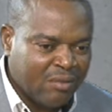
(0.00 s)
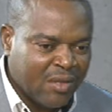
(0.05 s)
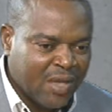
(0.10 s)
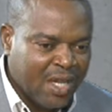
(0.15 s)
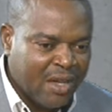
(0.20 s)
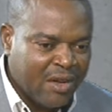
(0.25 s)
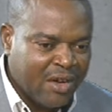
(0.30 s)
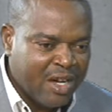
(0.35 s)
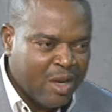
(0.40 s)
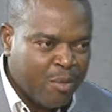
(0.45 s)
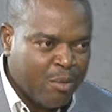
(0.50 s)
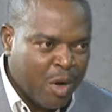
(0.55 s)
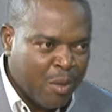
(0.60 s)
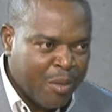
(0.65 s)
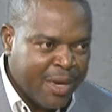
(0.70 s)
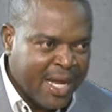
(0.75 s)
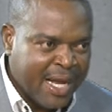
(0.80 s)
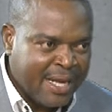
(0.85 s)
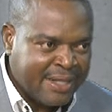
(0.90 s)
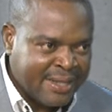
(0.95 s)
a reading
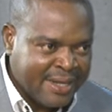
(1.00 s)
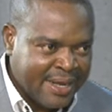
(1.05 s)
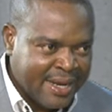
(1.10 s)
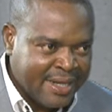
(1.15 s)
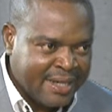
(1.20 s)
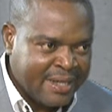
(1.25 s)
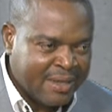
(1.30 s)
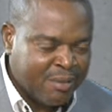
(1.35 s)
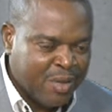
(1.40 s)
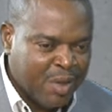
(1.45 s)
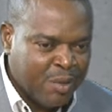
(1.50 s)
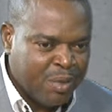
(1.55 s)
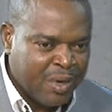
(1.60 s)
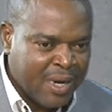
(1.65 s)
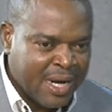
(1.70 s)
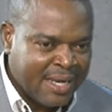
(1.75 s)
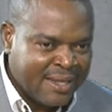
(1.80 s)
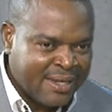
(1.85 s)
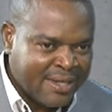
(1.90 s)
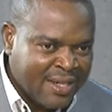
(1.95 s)
public as yet. People
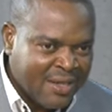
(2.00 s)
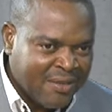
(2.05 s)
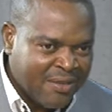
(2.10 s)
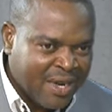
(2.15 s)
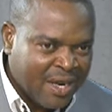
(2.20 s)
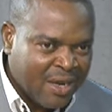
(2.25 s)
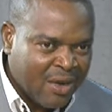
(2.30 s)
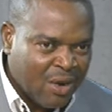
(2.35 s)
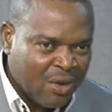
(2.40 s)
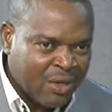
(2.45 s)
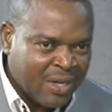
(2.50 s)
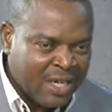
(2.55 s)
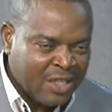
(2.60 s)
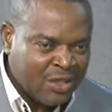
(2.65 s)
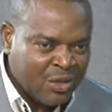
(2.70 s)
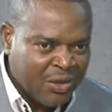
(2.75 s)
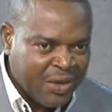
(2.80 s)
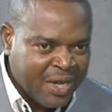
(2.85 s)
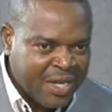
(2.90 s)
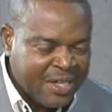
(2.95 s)
are still very reluctant
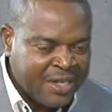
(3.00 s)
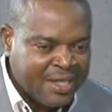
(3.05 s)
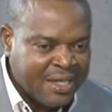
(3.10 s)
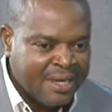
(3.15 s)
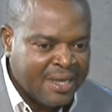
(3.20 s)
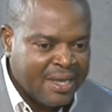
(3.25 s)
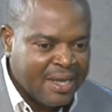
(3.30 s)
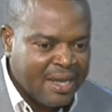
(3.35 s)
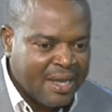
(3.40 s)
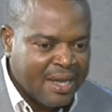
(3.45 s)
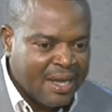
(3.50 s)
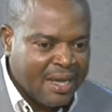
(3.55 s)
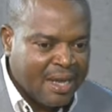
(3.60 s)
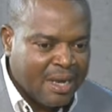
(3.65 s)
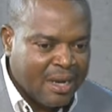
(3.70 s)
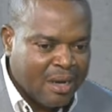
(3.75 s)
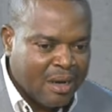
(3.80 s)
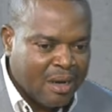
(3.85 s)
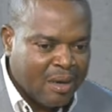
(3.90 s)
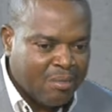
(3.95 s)
to read.
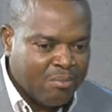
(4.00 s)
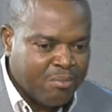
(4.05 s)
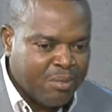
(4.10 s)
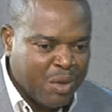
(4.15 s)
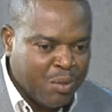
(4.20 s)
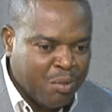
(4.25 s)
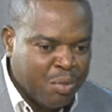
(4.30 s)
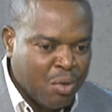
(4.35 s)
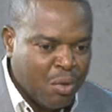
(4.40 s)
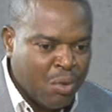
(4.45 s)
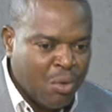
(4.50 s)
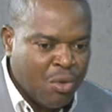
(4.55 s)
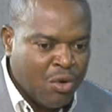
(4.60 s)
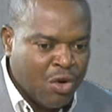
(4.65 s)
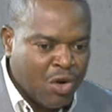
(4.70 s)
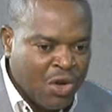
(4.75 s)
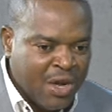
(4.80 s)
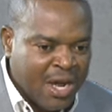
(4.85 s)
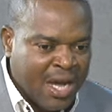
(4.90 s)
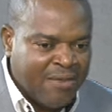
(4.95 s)
Uh, people
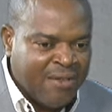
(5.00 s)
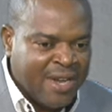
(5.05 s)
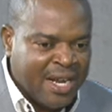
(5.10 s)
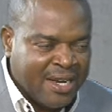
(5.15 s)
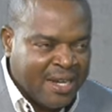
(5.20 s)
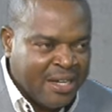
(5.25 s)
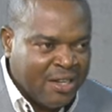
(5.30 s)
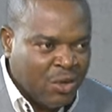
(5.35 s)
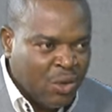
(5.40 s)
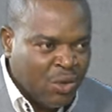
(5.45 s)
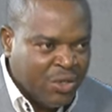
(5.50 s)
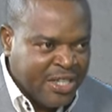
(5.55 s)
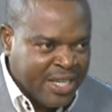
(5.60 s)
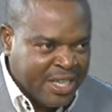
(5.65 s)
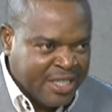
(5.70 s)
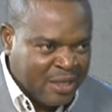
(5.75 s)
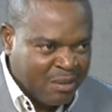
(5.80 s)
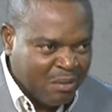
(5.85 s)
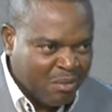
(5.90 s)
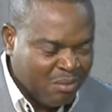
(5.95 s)
don't have that
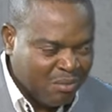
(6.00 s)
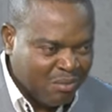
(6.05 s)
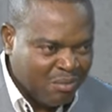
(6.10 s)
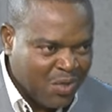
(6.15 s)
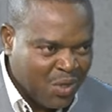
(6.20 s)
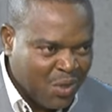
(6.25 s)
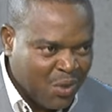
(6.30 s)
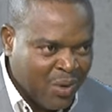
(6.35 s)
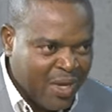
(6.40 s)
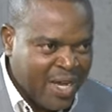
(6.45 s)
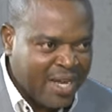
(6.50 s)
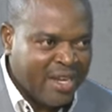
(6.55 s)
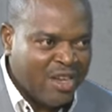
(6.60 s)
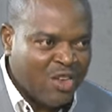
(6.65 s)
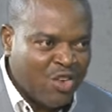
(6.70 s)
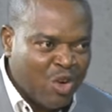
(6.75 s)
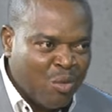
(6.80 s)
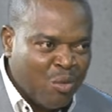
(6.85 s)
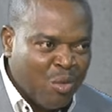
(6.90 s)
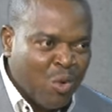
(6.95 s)
enthusiasm to get
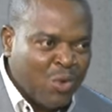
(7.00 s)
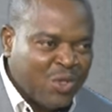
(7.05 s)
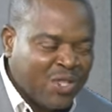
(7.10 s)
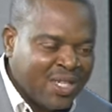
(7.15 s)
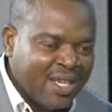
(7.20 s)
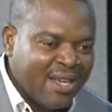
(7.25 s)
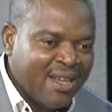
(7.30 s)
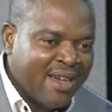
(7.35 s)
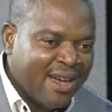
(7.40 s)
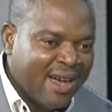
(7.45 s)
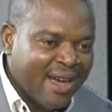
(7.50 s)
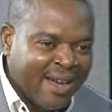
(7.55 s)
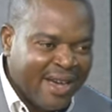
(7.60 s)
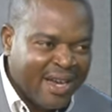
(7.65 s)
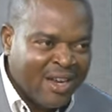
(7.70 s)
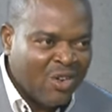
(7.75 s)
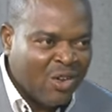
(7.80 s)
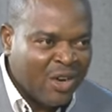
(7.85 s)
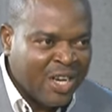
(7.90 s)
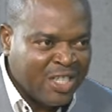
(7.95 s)
into the books and
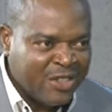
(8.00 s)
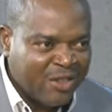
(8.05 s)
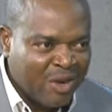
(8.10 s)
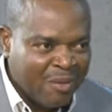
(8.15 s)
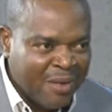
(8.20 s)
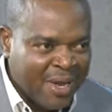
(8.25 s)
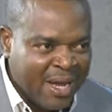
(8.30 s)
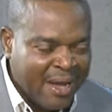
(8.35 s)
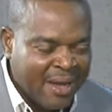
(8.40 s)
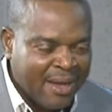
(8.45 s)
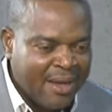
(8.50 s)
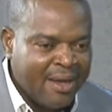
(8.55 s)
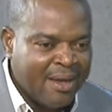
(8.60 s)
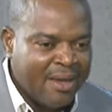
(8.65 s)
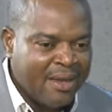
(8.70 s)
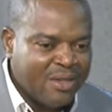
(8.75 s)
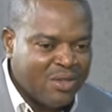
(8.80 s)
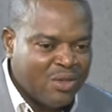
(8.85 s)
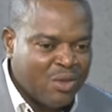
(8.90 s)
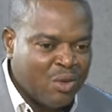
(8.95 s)
get knowledge from there.
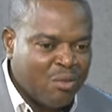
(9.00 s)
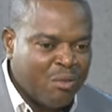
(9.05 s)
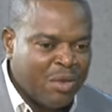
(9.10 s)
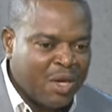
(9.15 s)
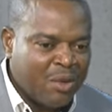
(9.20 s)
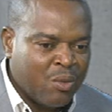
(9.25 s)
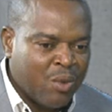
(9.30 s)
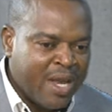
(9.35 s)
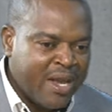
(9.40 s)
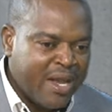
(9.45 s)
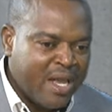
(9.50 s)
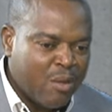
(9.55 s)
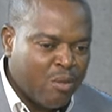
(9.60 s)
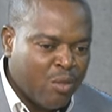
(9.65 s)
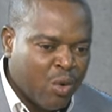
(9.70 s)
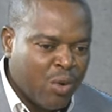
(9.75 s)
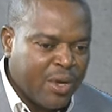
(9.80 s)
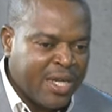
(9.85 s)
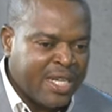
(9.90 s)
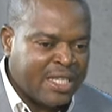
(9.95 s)
So, but when a
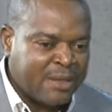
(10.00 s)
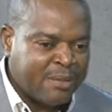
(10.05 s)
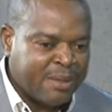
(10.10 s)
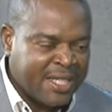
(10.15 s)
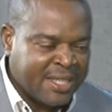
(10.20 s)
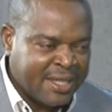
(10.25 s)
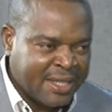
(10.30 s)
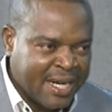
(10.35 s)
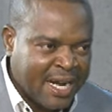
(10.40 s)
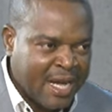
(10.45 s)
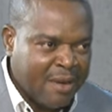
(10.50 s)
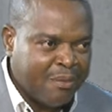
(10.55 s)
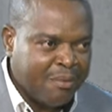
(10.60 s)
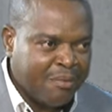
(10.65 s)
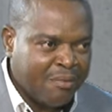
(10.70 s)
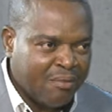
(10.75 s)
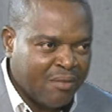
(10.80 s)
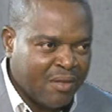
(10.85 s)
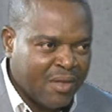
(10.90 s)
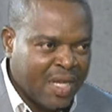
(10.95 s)
book is prescribed
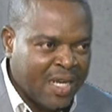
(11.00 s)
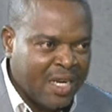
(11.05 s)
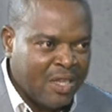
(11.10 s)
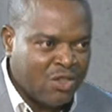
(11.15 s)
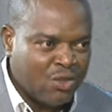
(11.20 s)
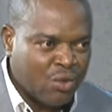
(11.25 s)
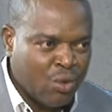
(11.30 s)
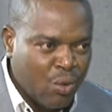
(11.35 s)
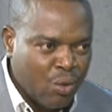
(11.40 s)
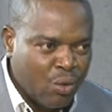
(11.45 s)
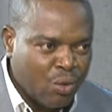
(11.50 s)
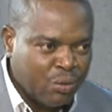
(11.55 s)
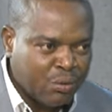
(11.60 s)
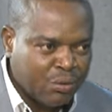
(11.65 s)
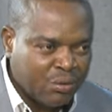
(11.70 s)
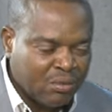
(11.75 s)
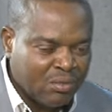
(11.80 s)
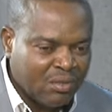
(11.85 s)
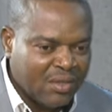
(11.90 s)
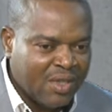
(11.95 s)
in a school,
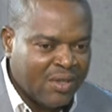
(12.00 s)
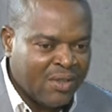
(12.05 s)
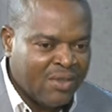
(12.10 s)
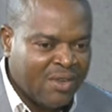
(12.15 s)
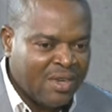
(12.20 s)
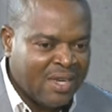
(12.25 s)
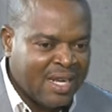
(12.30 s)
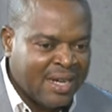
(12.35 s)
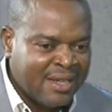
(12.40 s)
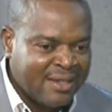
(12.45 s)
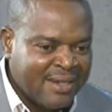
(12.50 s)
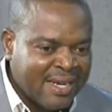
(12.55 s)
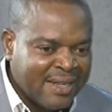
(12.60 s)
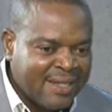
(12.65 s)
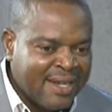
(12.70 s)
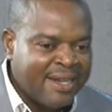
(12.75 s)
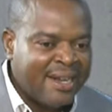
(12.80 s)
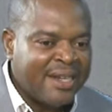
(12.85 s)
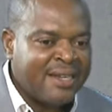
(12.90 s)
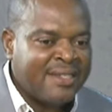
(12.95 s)
you see there is that
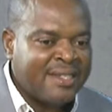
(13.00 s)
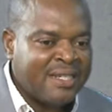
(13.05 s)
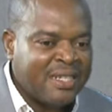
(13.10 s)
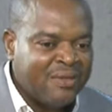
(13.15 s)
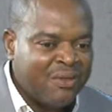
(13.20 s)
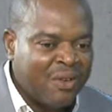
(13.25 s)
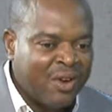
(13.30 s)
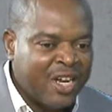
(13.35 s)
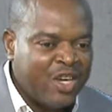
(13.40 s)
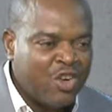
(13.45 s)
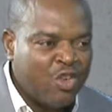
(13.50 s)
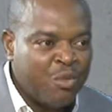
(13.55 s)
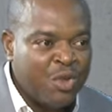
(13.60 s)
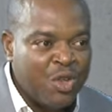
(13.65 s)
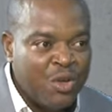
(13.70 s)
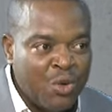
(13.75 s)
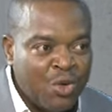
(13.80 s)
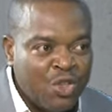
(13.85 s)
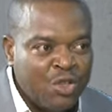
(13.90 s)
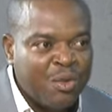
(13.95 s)
tendency for it to be
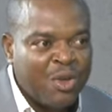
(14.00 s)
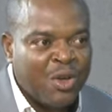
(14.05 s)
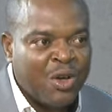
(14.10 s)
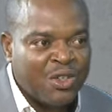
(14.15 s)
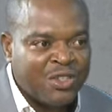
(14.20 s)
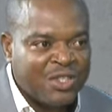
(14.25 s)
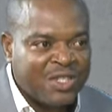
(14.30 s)
used because